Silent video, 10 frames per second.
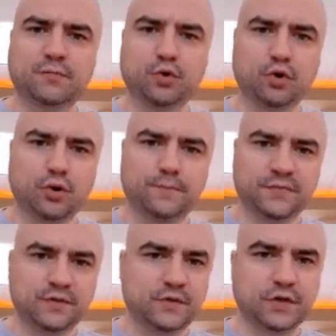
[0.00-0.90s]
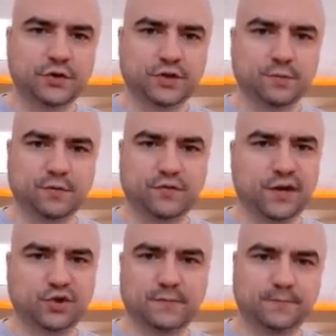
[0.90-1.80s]
the burger, salted to
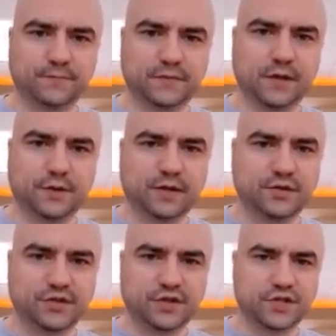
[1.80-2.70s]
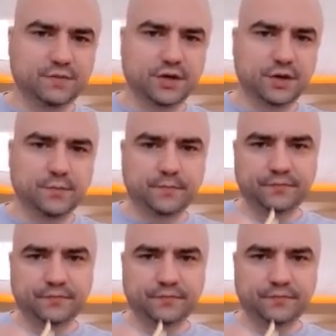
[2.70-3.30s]
perfection, nothing else needs to be done.